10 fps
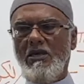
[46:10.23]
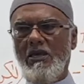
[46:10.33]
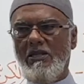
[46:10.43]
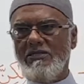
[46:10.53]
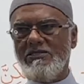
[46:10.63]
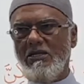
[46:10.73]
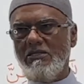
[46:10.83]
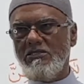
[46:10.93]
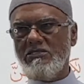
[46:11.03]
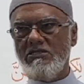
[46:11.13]
in his
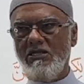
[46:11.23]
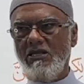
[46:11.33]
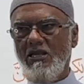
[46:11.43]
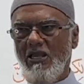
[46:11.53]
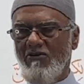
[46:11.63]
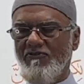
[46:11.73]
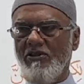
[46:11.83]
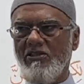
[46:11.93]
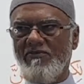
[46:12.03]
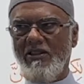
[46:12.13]
sins in
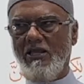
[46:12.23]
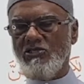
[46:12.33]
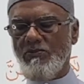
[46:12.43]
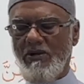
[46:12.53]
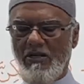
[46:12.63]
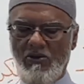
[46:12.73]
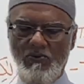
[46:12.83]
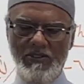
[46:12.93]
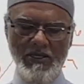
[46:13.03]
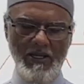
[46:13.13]
front of Allah subhanahu
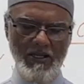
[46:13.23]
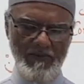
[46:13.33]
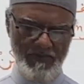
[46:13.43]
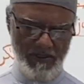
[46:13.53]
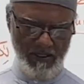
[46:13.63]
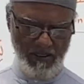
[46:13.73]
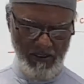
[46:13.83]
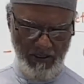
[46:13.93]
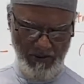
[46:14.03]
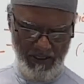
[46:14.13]
wa ta'ala.
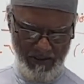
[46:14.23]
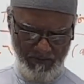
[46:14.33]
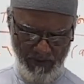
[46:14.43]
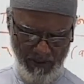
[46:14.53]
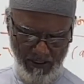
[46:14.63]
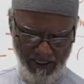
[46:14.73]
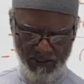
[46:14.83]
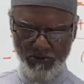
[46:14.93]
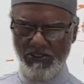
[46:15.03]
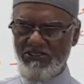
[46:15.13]
All right? That is
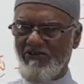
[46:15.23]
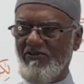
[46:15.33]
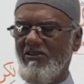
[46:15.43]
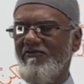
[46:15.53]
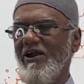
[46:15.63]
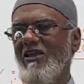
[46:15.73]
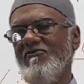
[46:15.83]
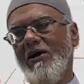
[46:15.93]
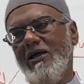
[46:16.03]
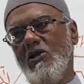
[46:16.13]
Surah
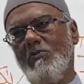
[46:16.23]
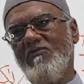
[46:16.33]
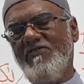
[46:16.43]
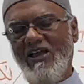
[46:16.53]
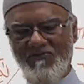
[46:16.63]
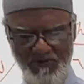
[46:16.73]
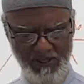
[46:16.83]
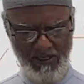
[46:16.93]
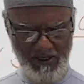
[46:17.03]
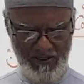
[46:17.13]
75, ayah number 5.
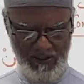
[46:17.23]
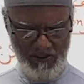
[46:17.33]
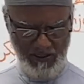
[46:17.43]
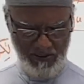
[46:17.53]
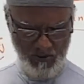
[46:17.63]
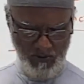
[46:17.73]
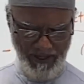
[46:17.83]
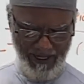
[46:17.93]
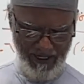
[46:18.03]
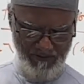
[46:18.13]
You all could go
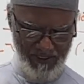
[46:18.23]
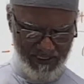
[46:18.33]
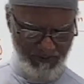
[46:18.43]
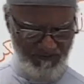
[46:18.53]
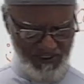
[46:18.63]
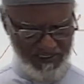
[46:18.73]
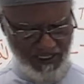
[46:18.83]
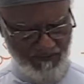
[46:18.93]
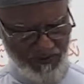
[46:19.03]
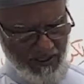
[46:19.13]
back and read some of these. Let